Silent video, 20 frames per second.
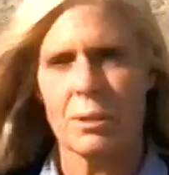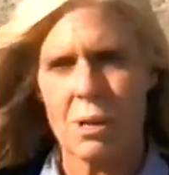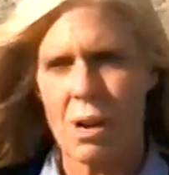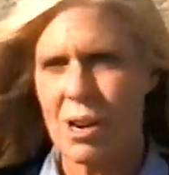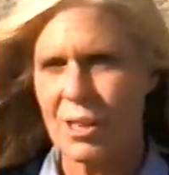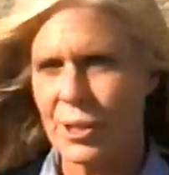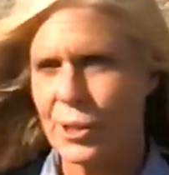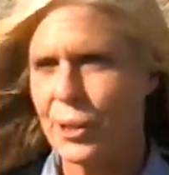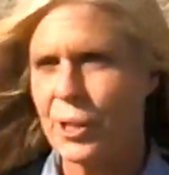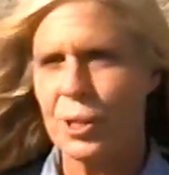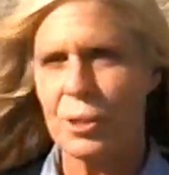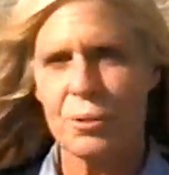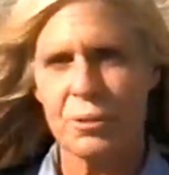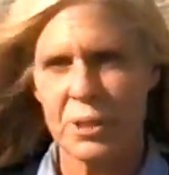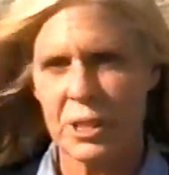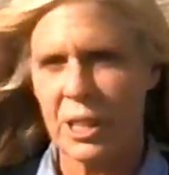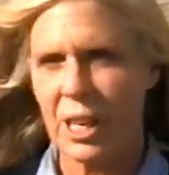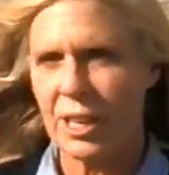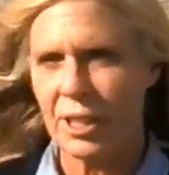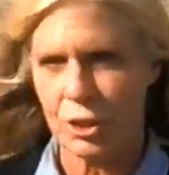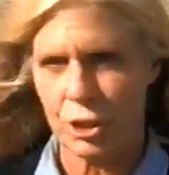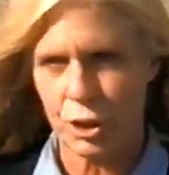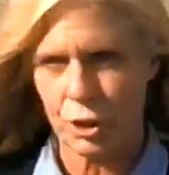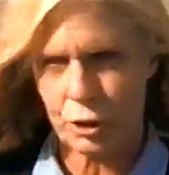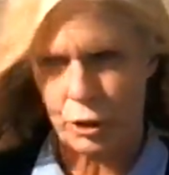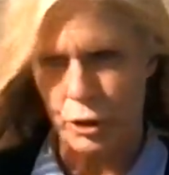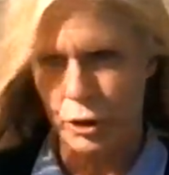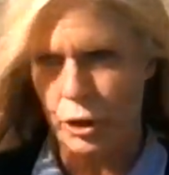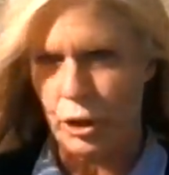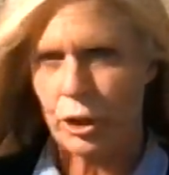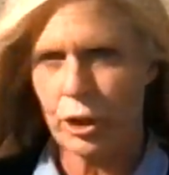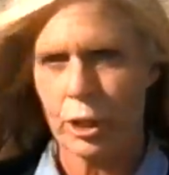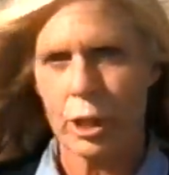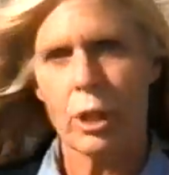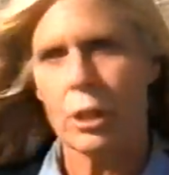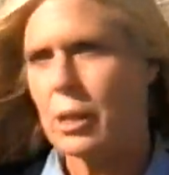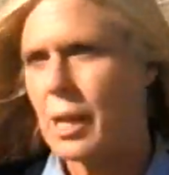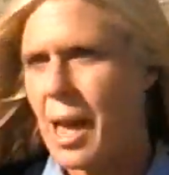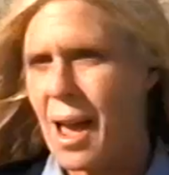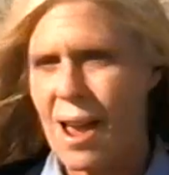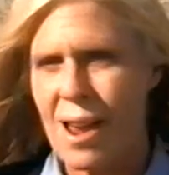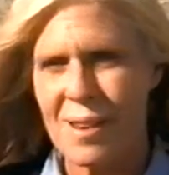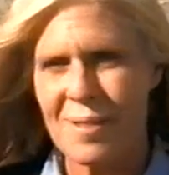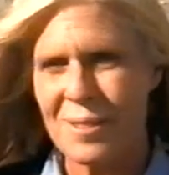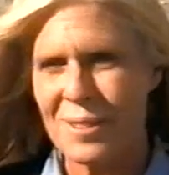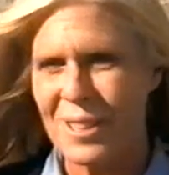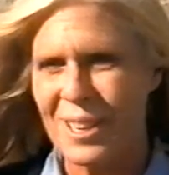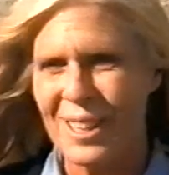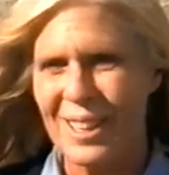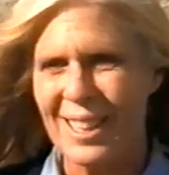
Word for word: we talked to her, you feel like she's alive